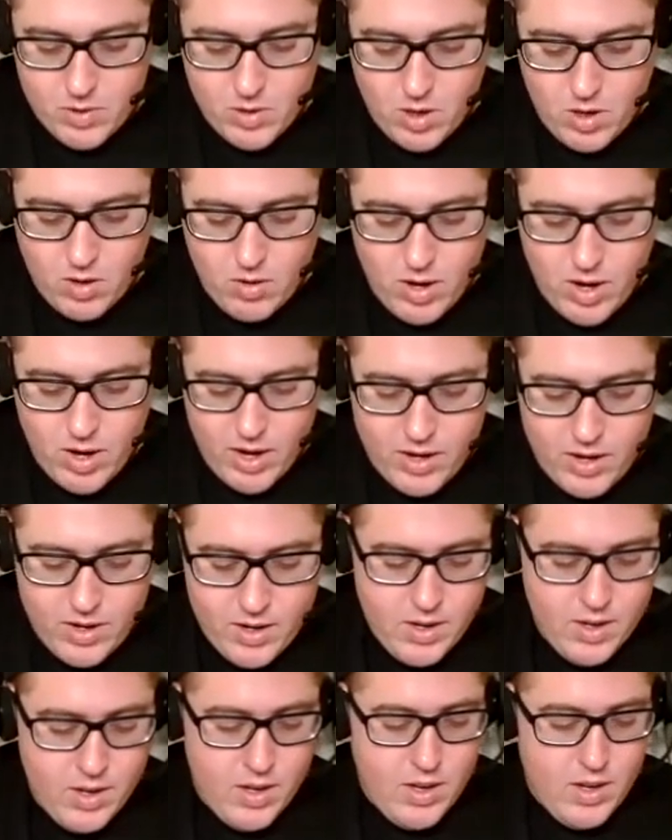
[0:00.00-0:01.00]
right.
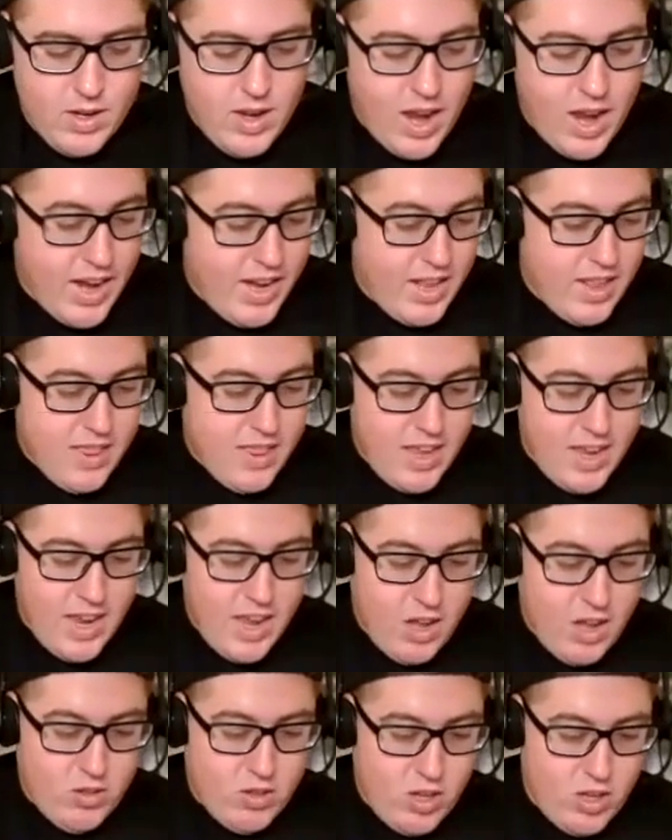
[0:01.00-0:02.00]
Anything
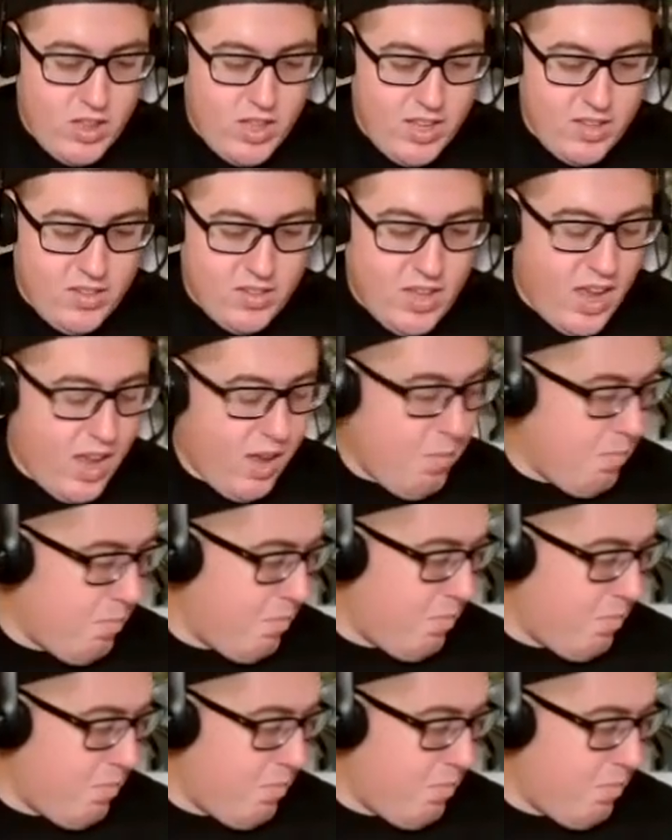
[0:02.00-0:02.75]
else on this game?